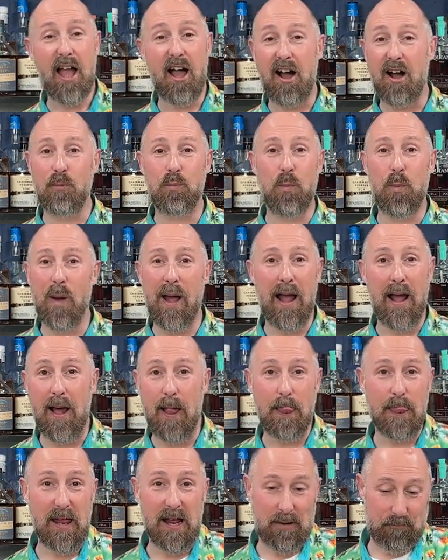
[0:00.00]
Oh, what?
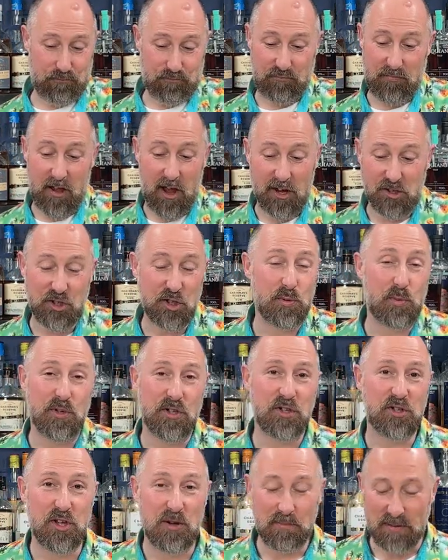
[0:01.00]
I just want
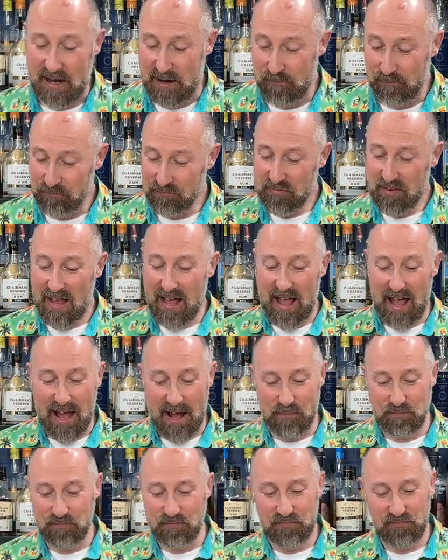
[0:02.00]
to stop there.
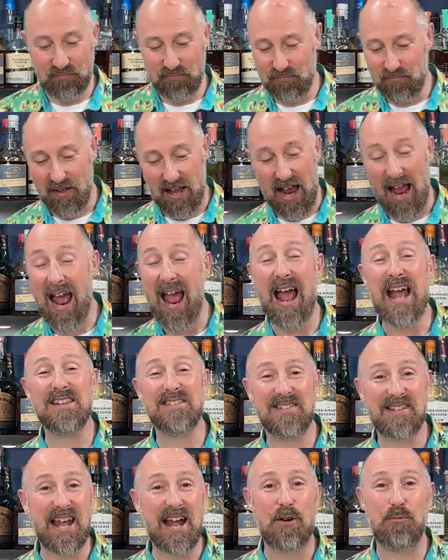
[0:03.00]

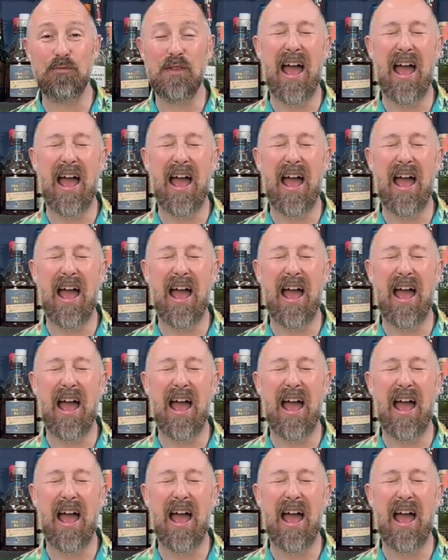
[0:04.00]
Hands down